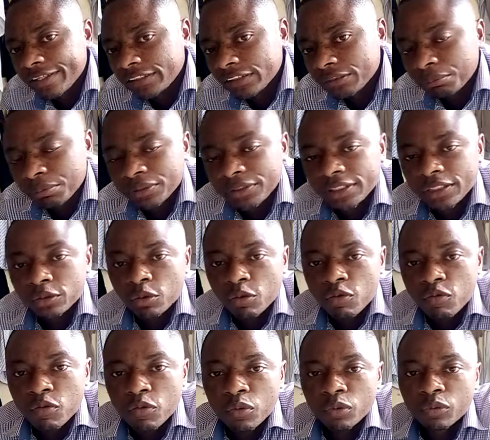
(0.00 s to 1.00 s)
inhibition
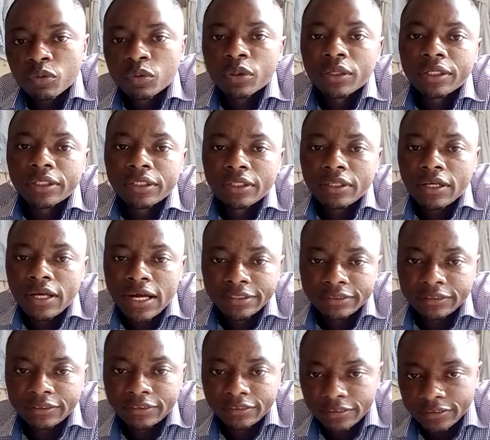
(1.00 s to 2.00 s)
of nucleic
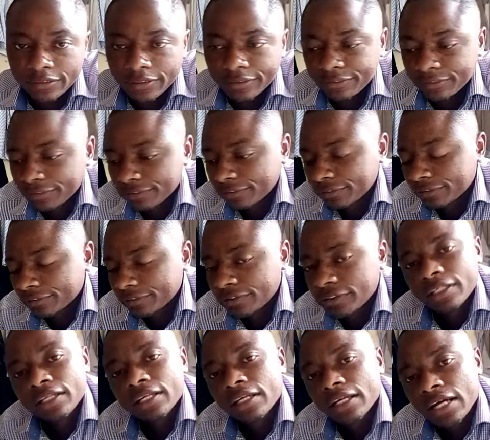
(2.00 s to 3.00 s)
acid synthesis.
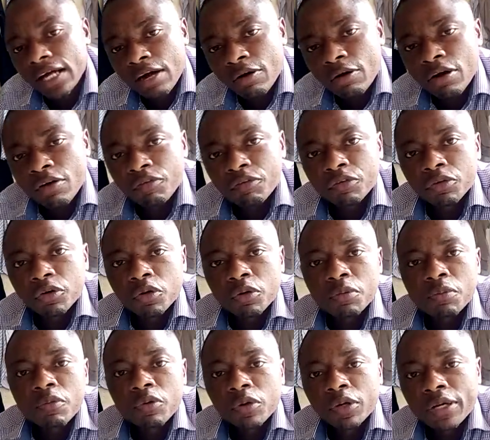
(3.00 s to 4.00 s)
Away
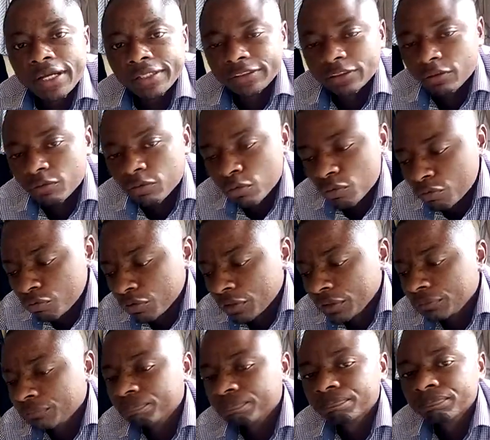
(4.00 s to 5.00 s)
from
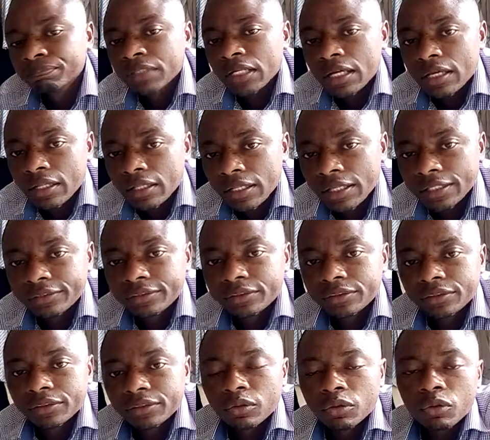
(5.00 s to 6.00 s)
glycylfulvin,
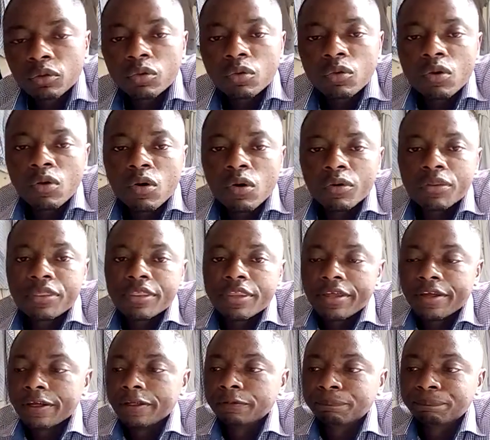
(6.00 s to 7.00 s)
let's look on
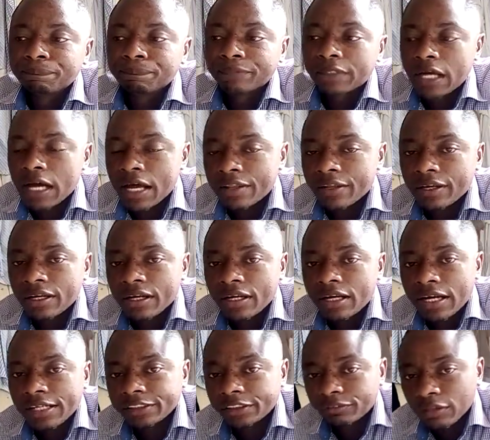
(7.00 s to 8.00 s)
the other
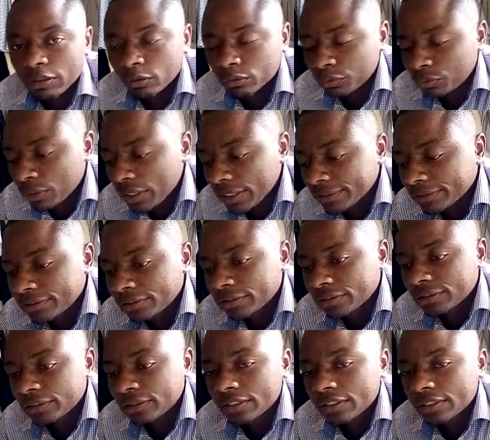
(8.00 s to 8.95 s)
antifungal drugs.